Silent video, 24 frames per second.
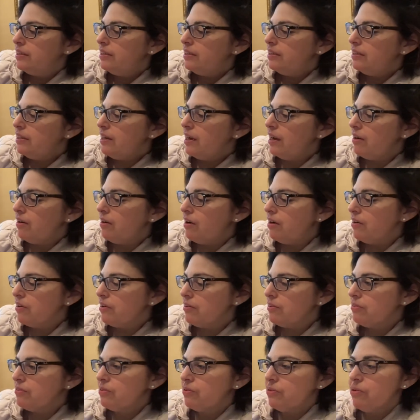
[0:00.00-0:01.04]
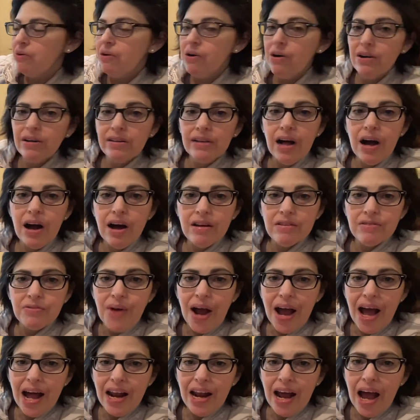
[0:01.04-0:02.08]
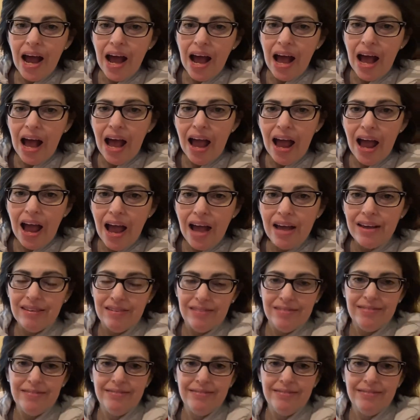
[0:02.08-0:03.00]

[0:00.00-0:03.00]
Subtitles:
Get all your school clothes ready.